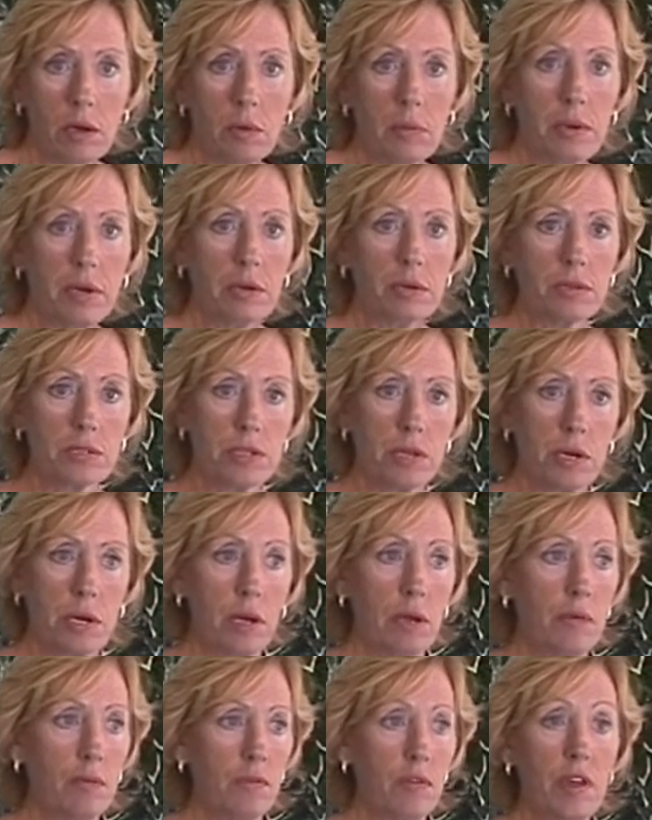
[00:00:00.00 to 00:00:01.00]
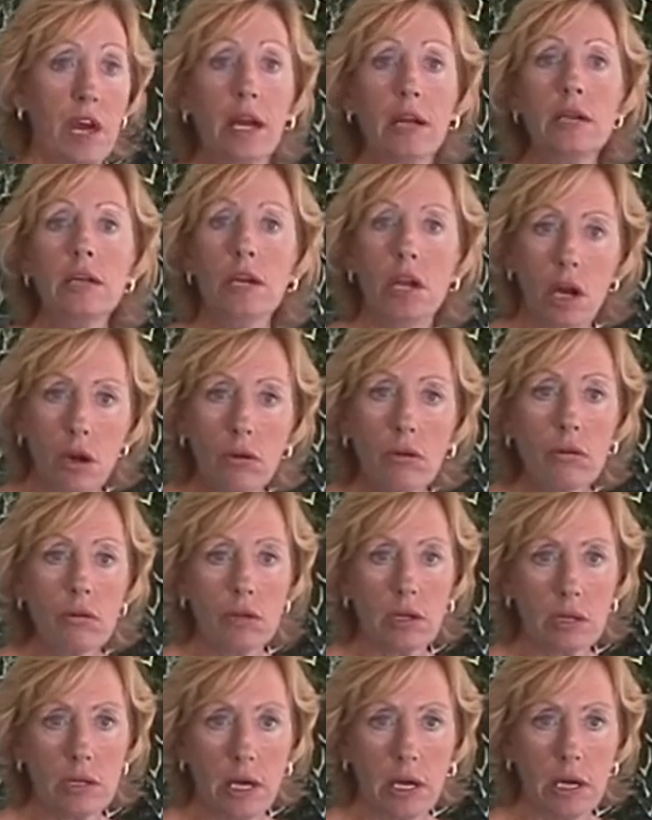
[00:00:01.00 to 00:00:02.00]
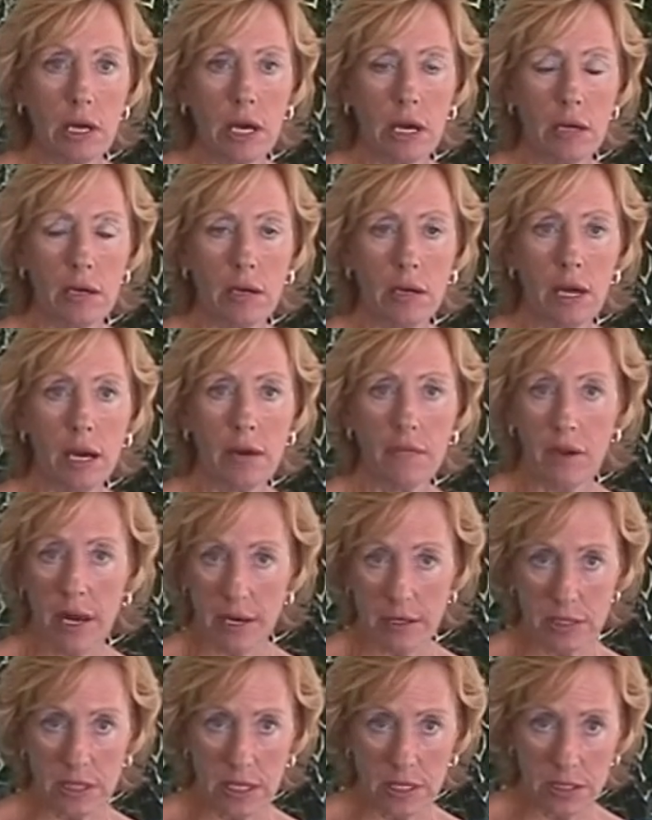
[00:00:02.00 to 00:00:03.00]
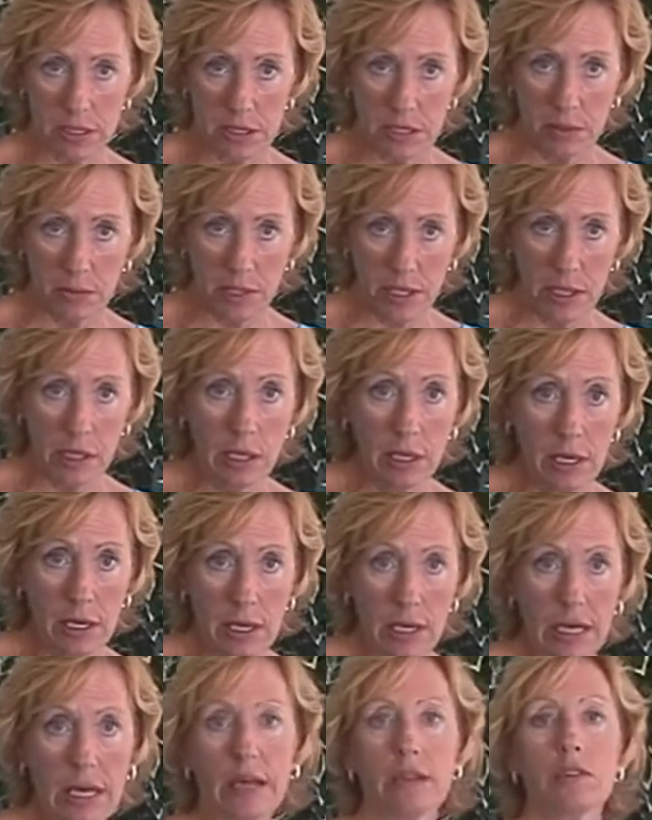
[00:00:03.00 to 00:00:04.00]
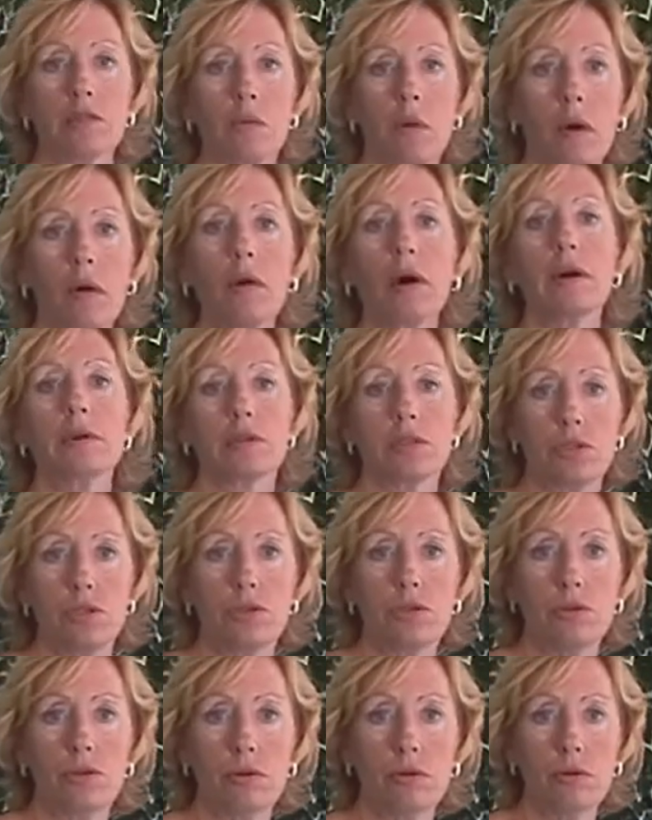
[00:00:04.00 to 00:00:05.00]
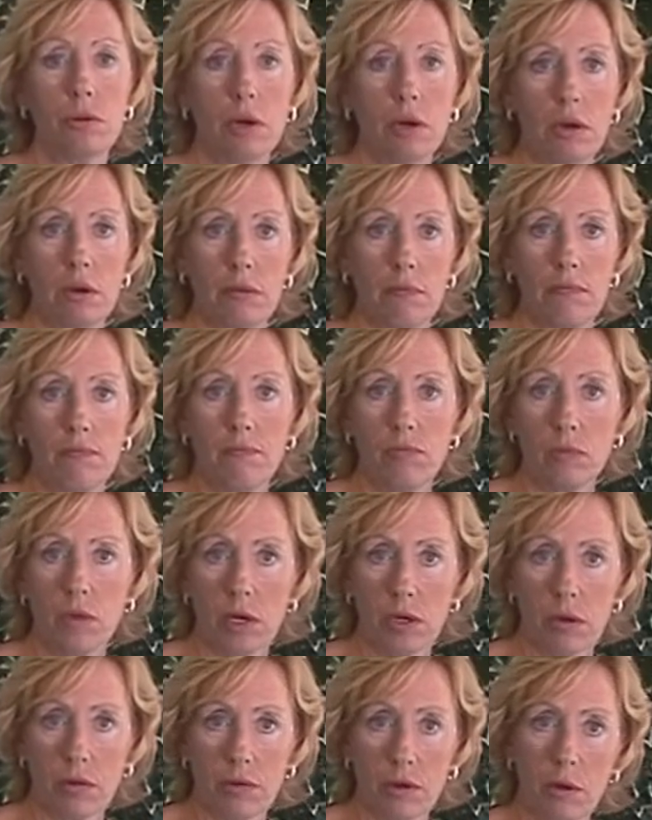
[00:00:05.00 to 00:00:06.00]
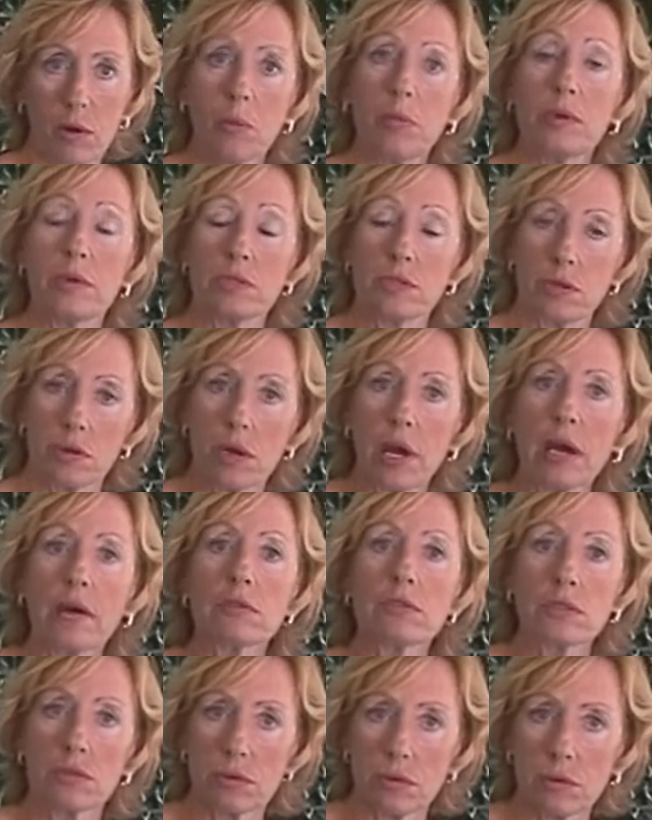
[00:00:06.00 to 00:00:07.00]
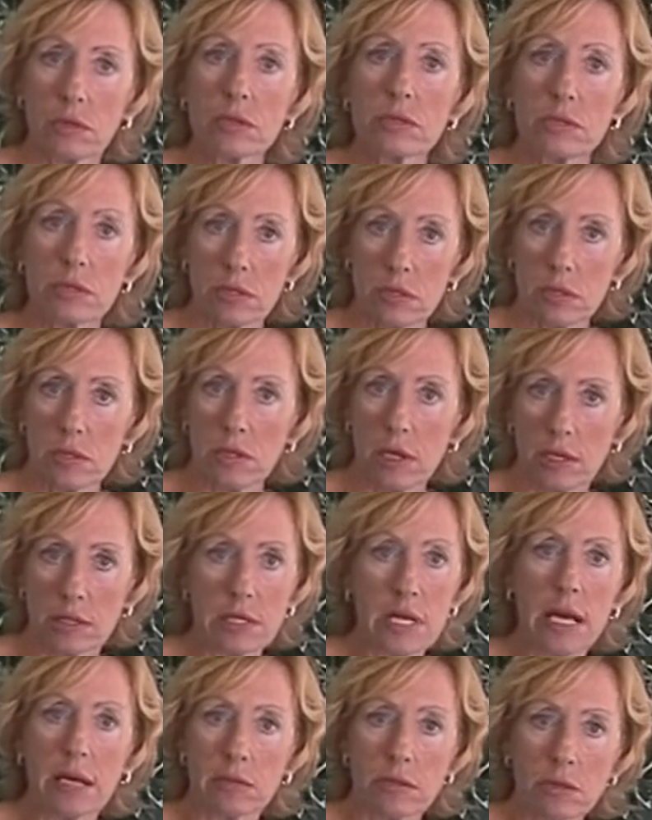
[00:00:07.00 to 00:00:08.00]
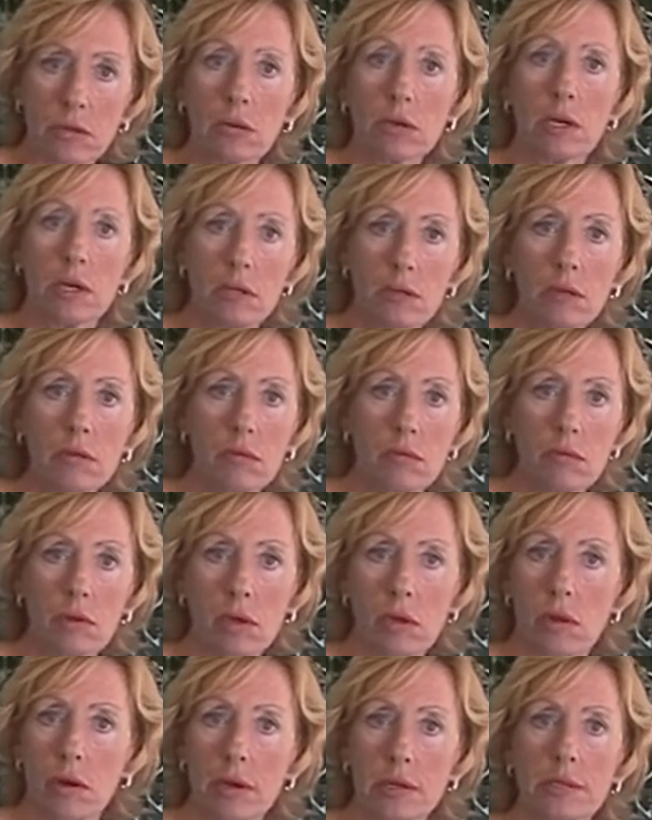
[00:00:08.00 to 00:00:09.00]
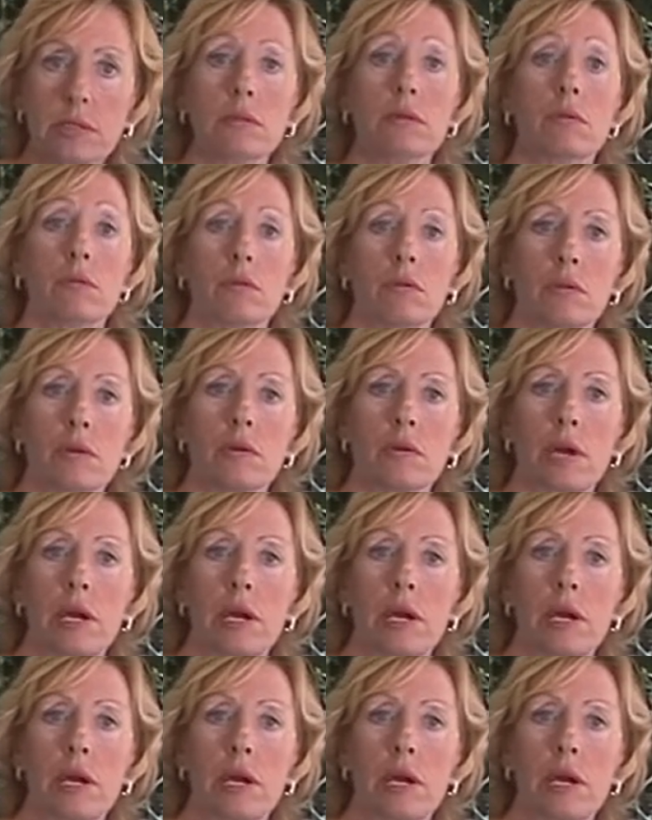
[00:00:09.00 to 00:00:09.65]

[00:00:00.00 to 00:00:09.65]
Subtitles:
because they know that they can have access to me as well as to the therapist or counselor that's handling the client on their